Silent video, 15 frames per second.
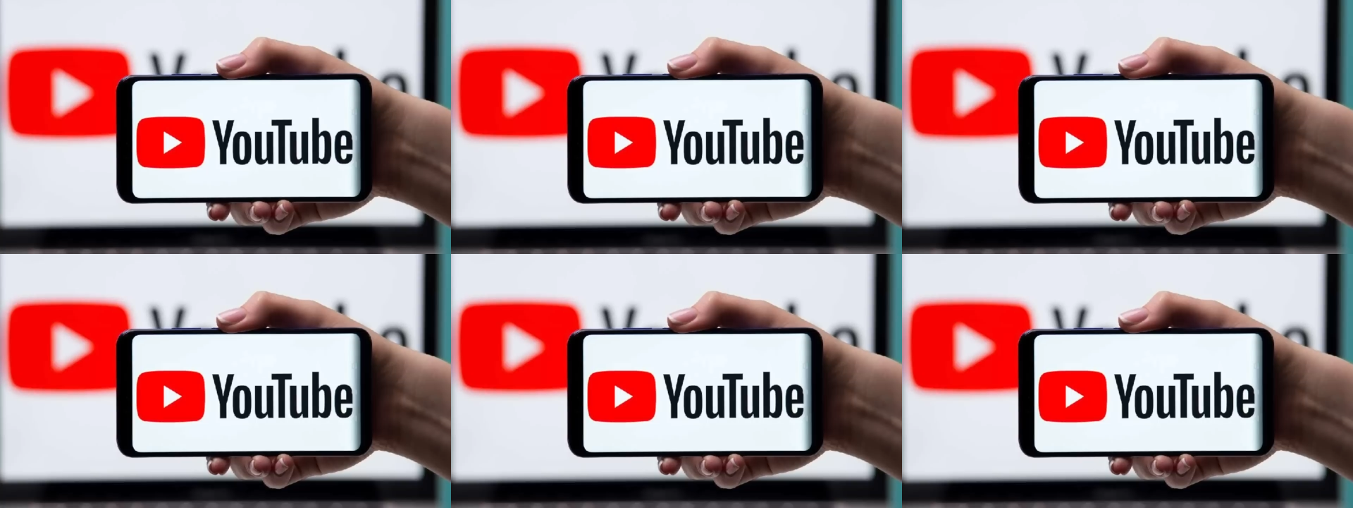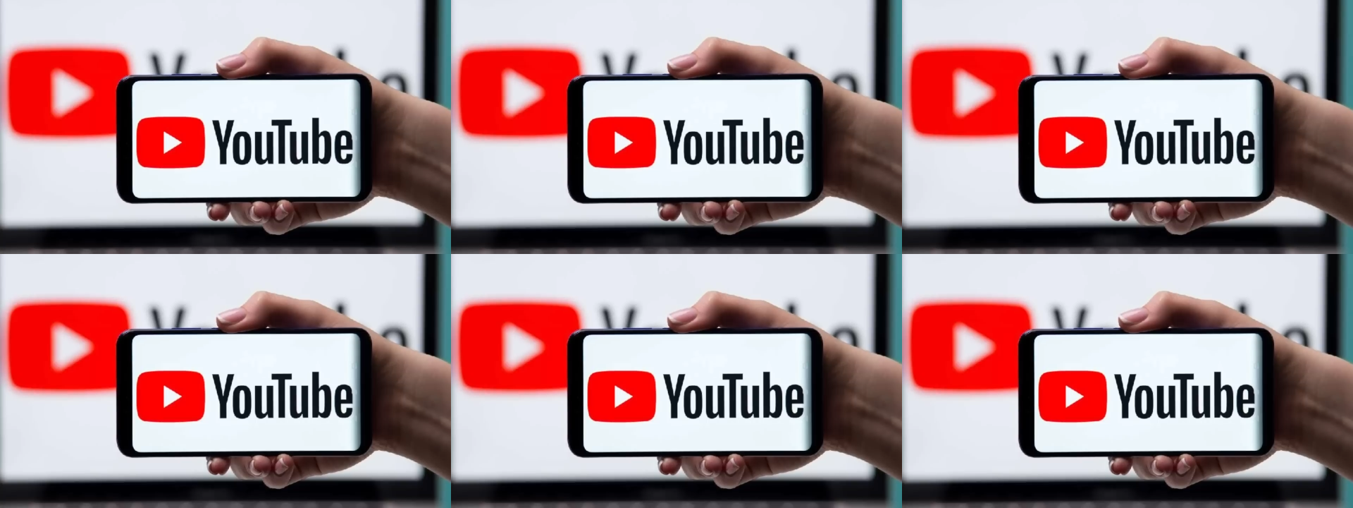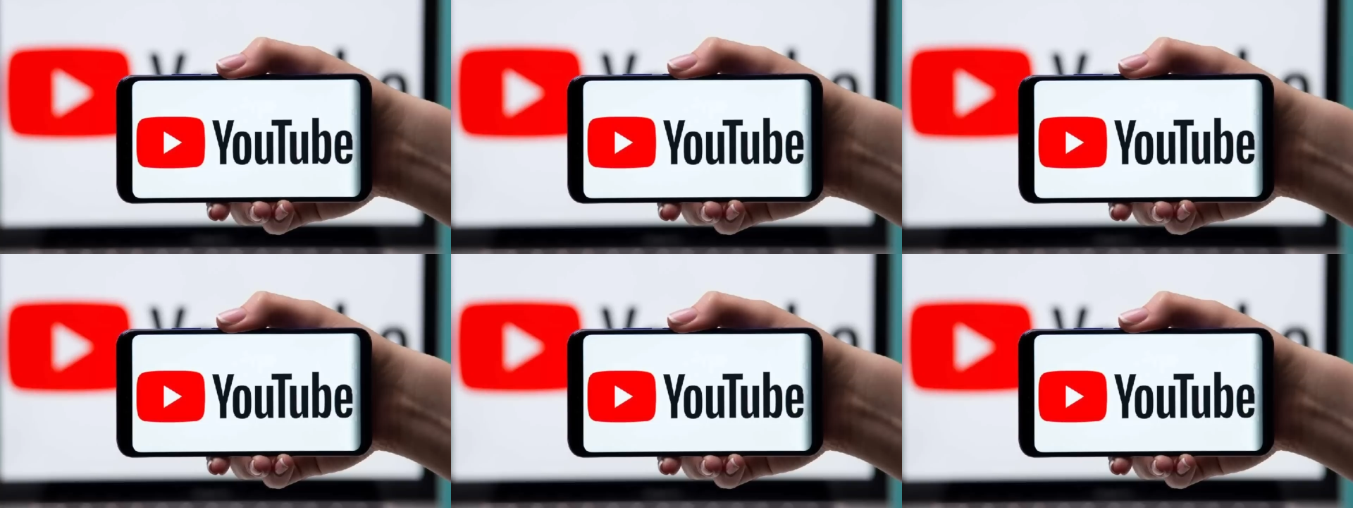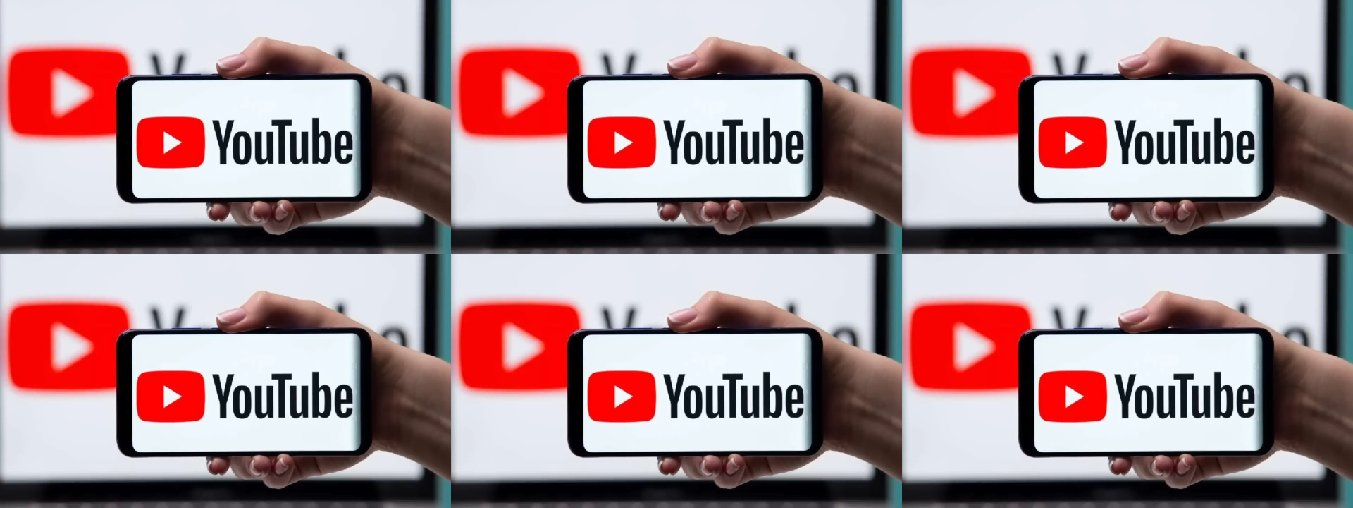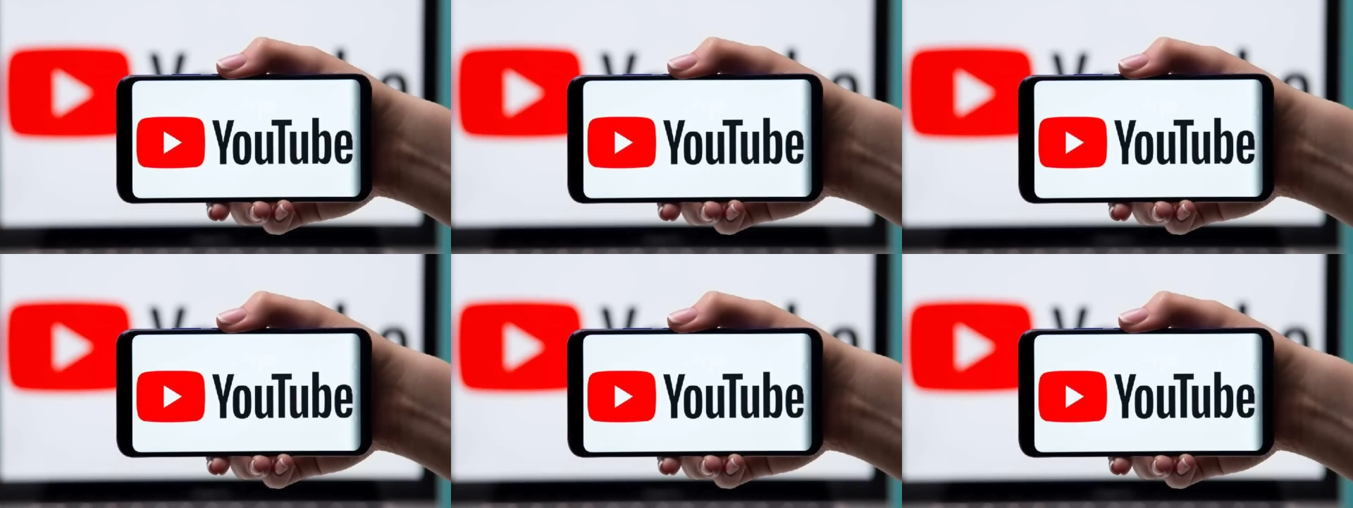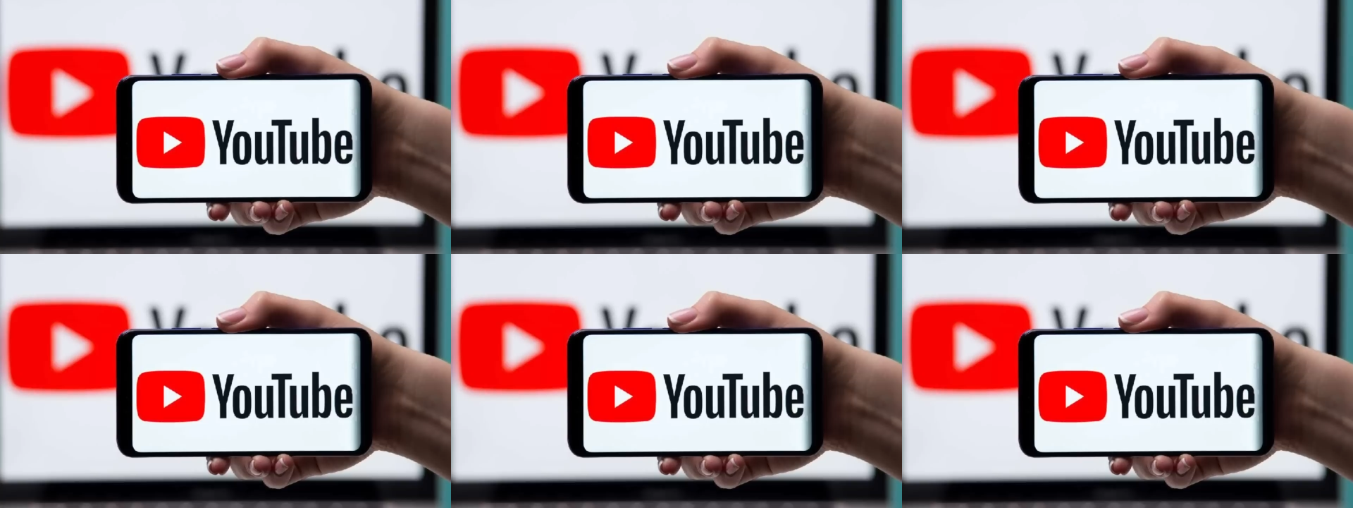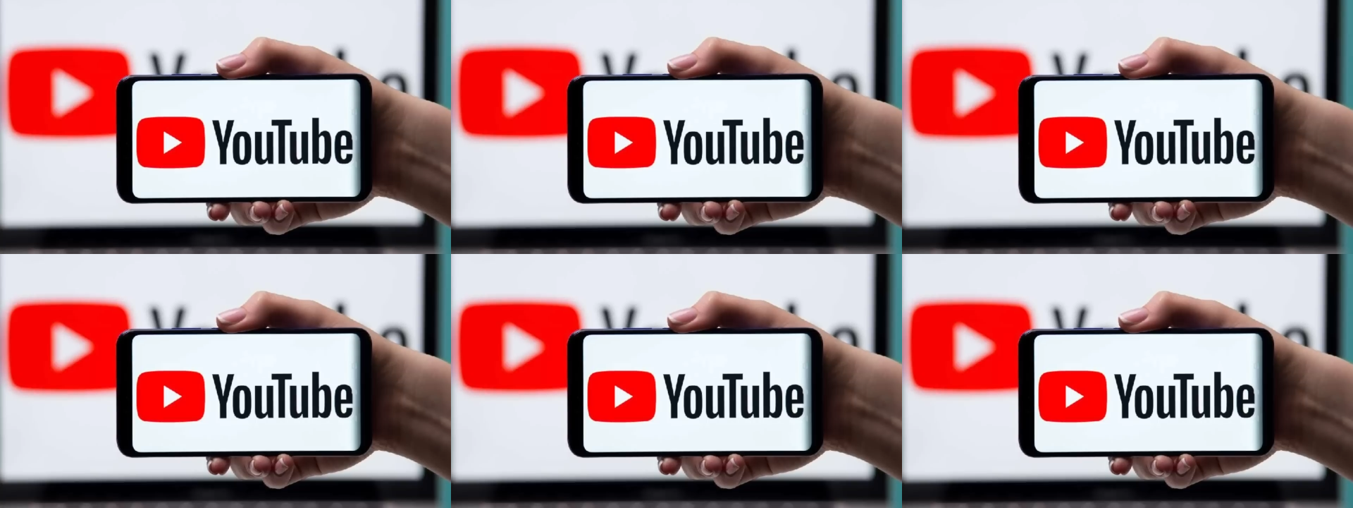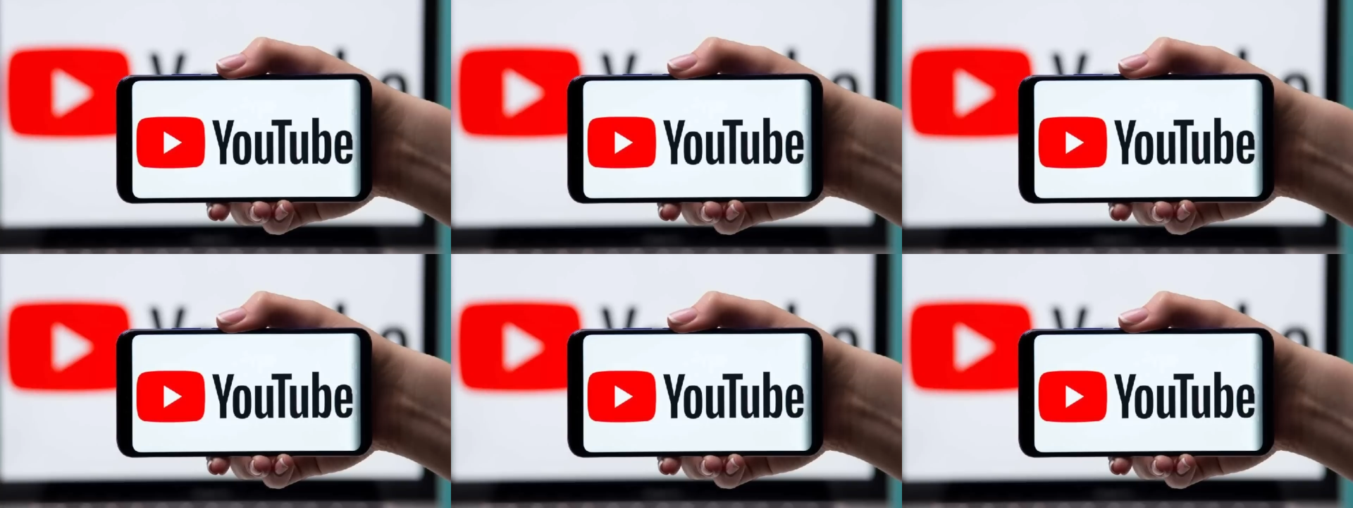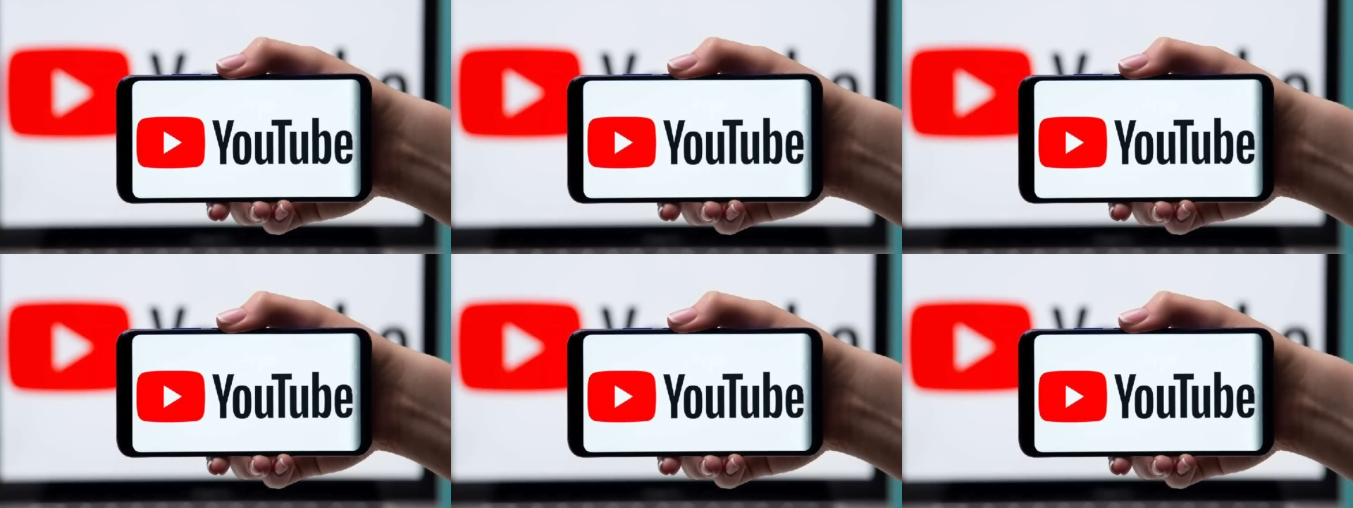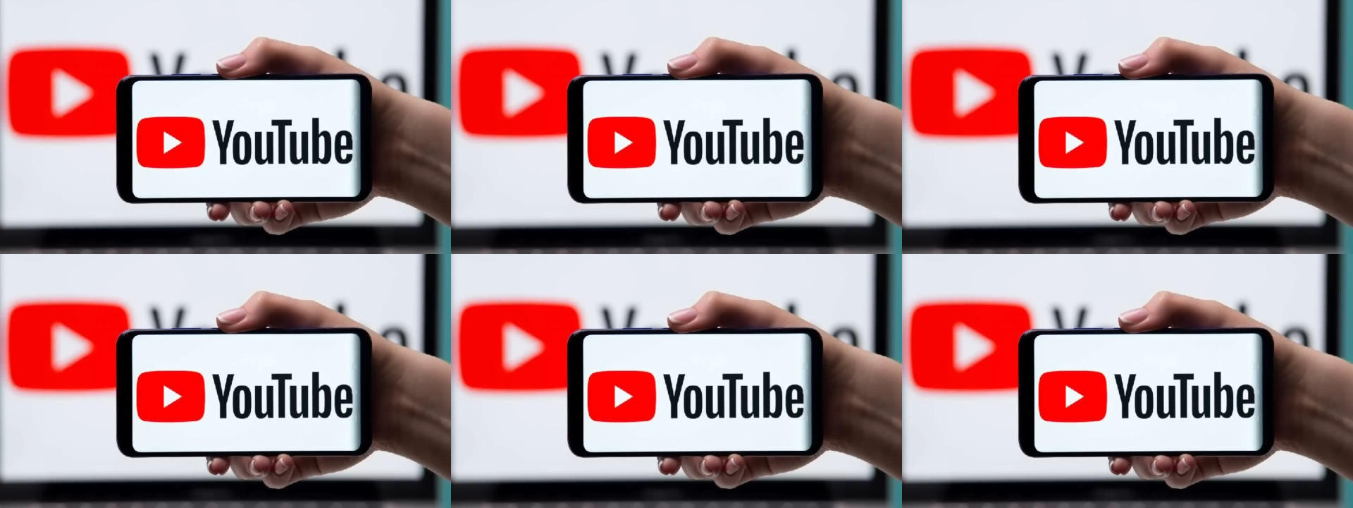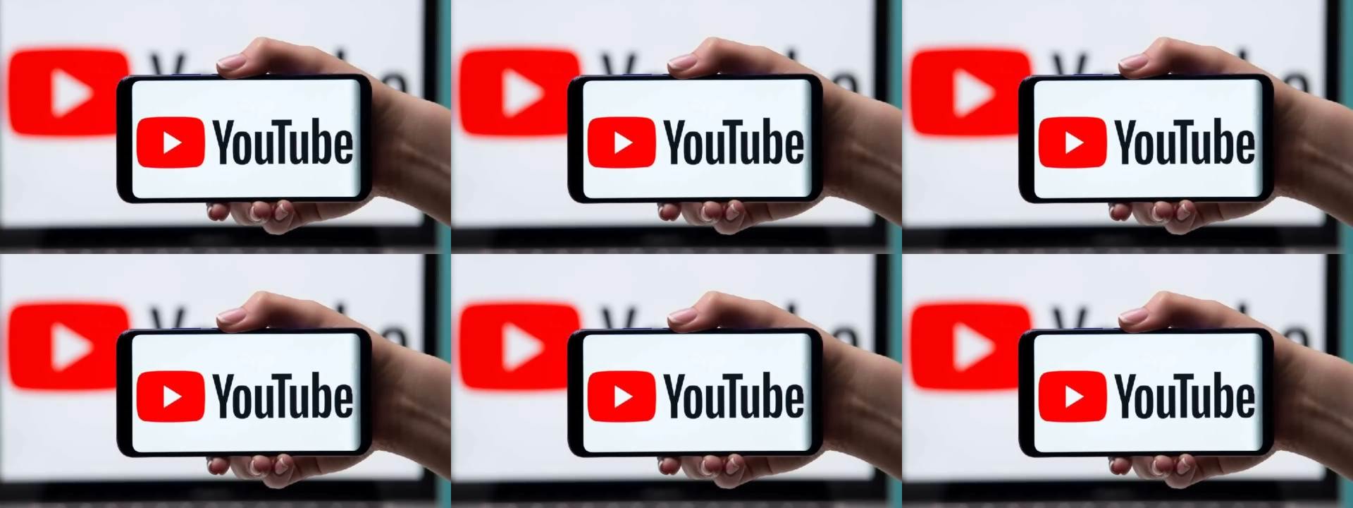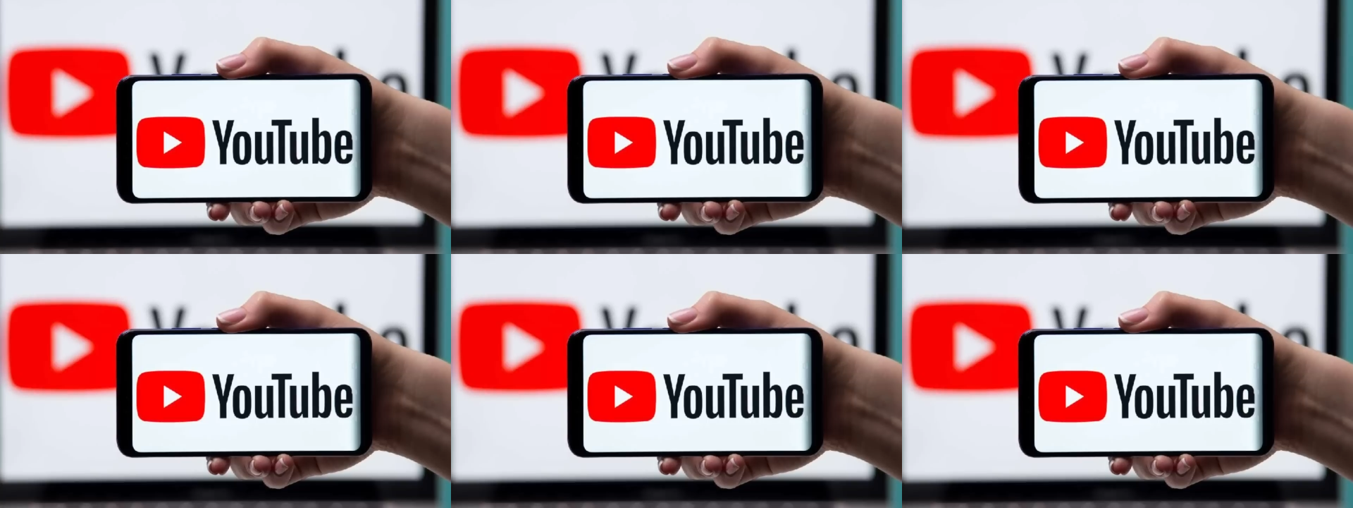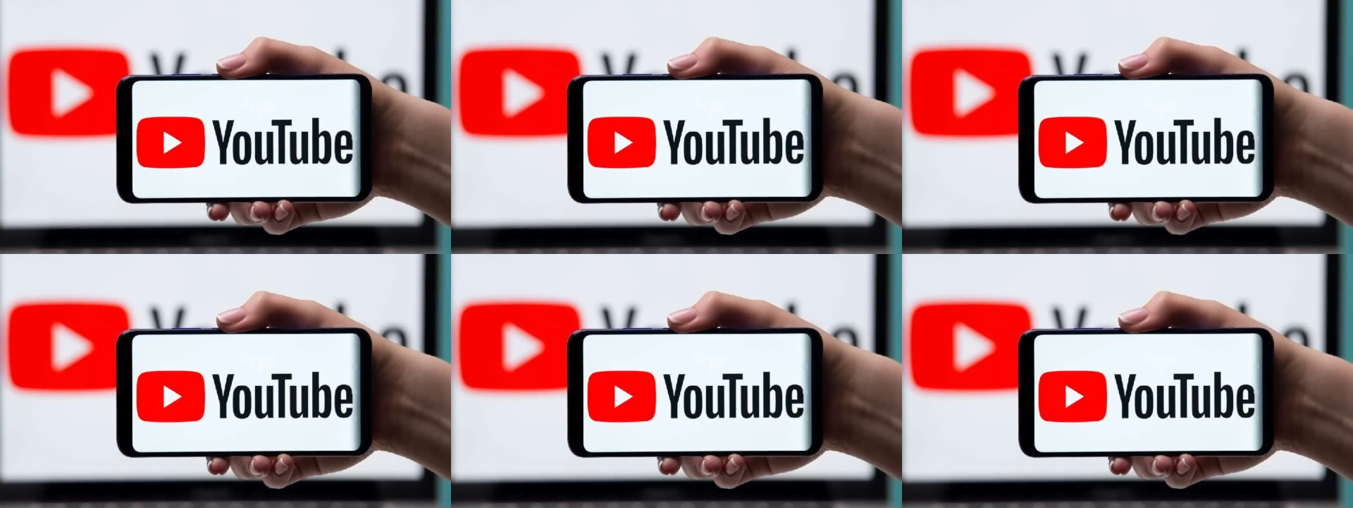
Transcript: (no speaker visible)